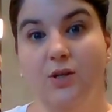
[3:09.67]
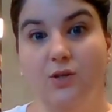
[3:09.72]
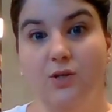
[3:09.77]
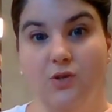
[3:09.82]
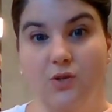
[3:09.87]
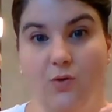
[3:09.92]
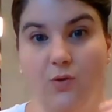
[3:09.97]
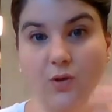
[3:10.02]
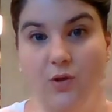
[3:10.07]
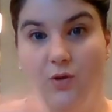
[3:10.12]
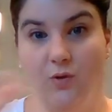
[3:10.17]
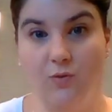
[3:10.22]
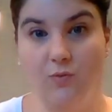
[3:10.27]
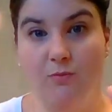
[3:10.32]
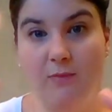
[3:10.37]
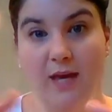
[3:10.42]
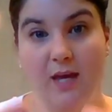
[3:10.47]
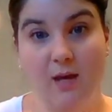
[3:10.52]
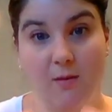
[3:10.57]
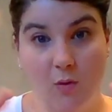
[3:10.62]
So you
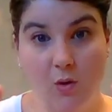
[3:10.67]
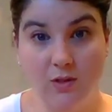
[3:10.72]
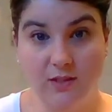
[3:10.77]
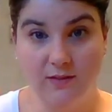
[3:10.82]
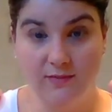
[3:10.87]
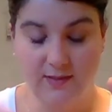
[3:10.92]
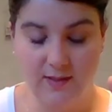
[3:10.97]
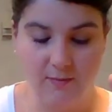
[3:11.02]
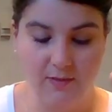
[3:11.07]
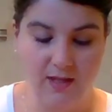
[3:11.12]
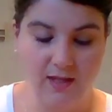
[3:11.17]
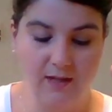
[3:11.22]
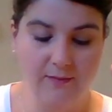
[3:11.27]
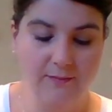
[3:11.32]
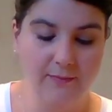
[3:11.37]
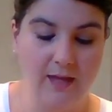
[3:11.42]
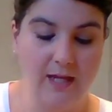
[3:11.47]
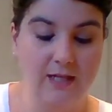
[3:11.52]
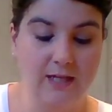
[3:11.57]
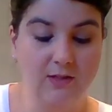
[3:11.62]
make a mold of
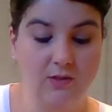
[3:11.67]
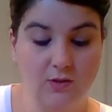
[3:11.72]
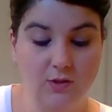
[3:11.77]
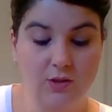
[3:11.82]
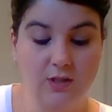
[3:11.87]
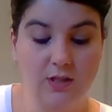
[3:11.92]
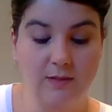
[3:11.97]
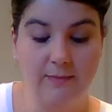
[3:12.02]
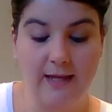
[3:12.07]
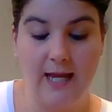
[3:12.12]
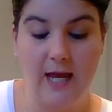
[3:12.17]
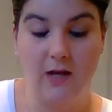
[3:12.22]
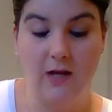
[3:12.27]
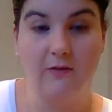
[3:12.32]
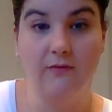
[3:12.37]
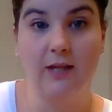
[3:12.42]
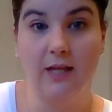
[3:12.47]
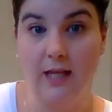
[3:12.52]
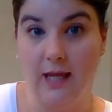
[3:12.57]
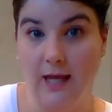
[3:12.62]
something, and it's usually made out
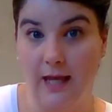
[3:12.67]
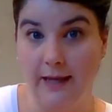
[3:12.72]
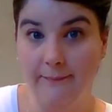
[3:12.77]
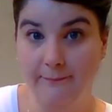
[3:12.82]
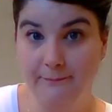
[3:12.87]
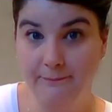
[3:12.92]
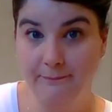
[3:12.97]
of clay,